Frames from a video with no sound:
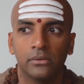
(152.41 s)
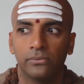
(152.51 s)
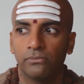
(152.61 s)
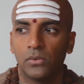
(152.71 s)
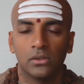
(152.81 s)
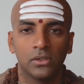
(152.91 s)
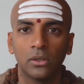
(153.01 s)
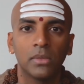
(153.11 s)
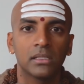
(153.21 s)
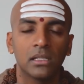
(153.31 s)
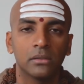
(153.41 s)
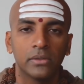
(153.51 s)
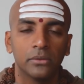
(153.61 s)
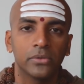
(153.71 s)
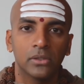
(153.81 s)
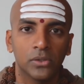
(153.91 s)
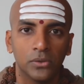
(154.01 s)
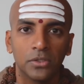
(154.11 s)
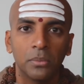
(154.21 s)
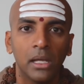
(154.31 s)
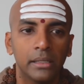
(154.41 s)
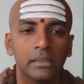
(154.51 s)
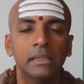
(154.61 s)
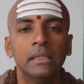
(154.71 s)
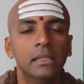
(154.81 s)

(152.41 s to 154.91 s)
I got so much out of it. I feel so inspired.